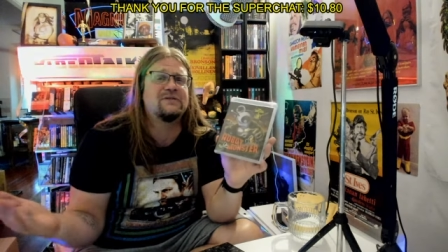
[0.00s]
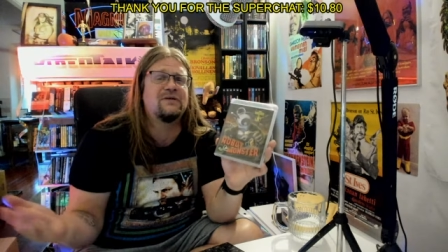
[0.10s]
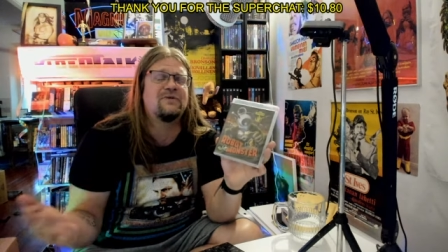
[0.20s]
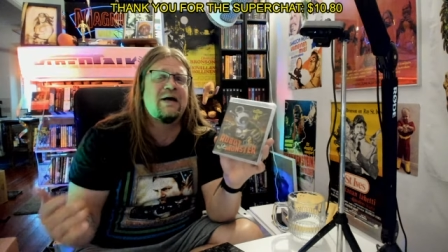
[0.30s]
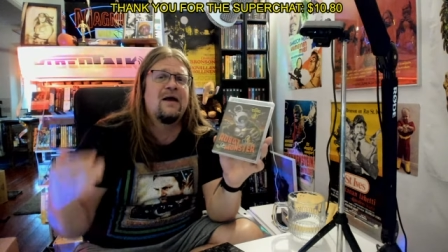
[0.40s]

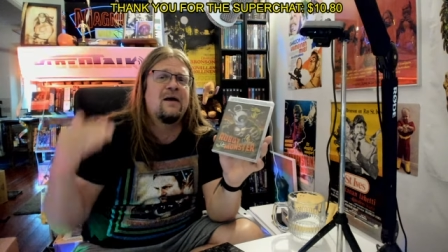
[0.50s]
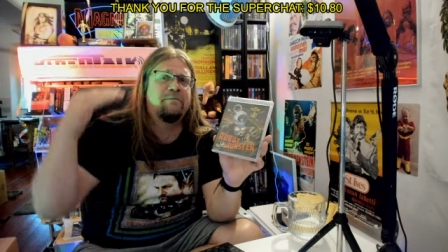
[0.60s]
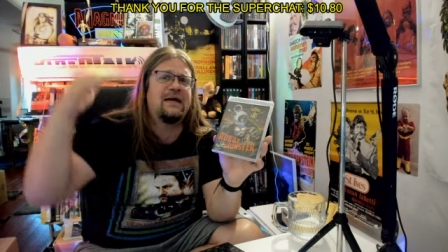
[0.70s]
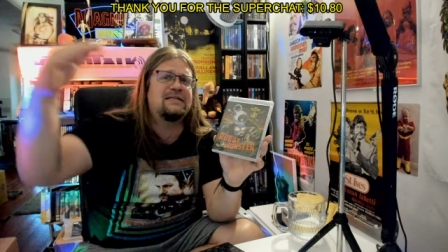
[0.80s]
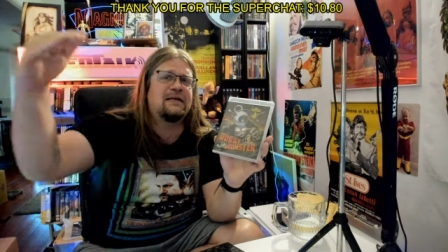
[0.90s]
So
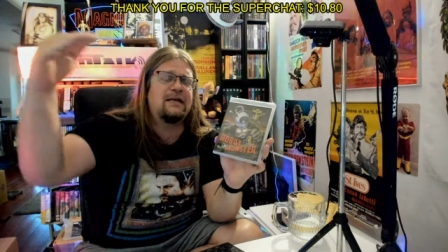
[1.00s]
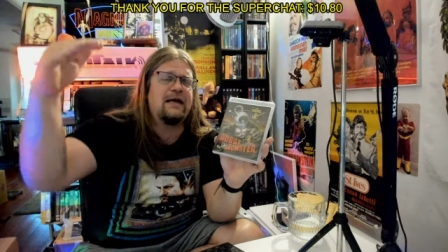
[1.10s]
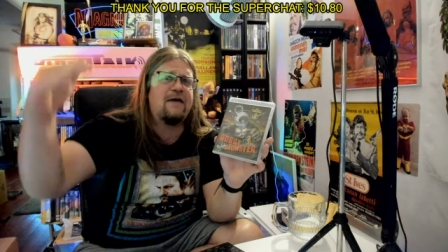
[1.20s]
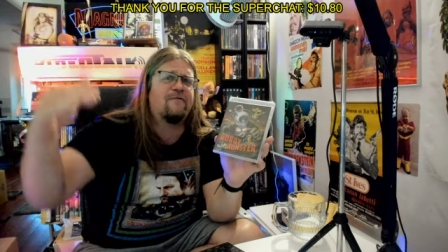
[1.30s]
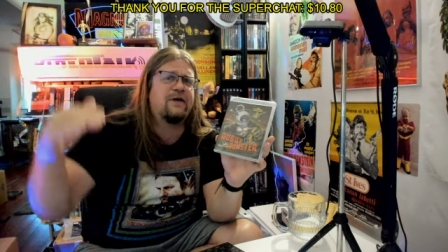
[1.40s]
basically
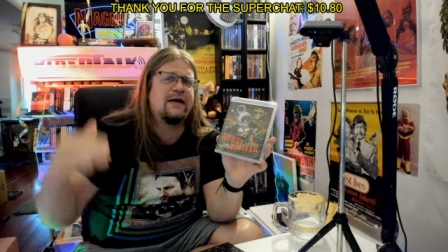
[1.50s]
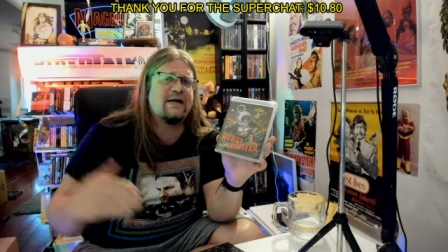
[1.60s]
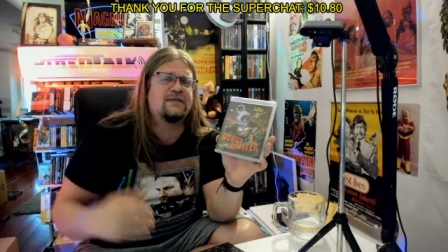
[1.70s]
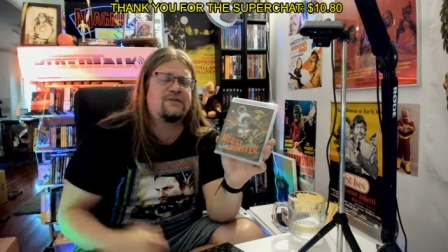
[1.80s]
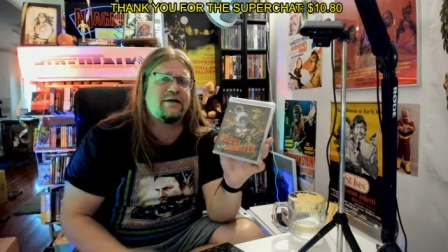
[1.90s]
every
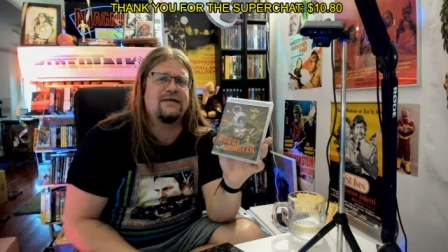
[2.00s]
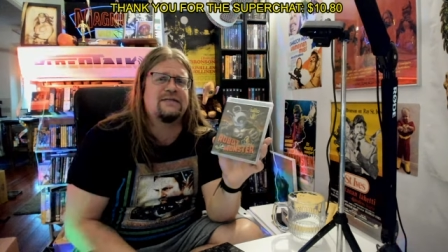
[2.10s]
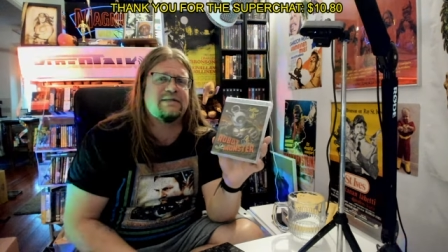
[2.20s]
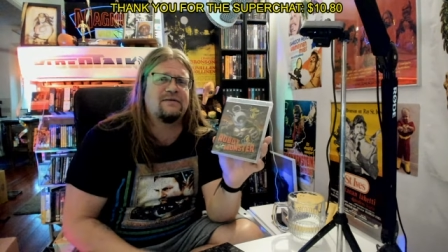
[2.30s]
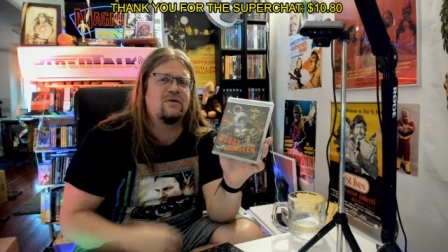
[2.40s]
extra
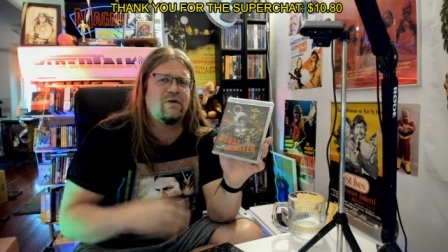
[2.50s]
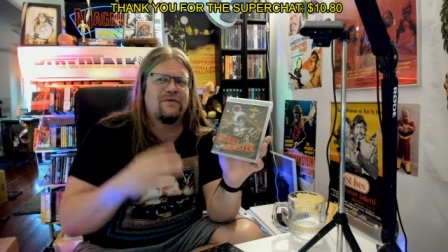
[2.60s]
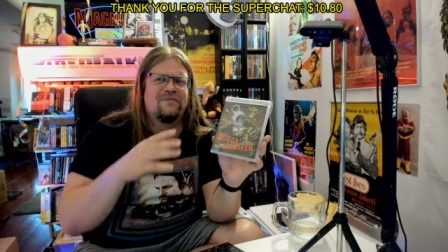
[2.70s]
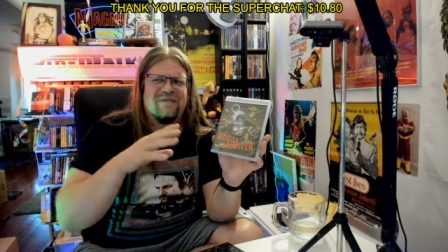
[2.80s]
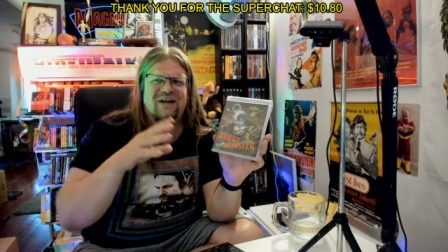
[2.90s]
is
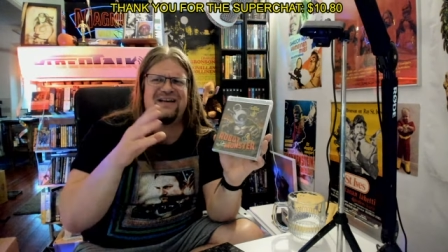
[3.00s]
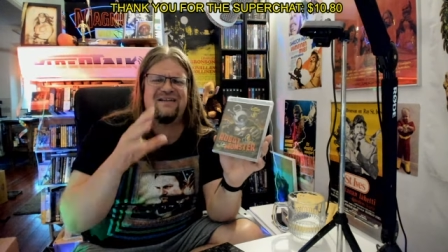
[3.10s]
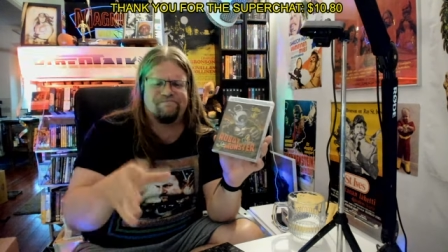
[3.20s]
on like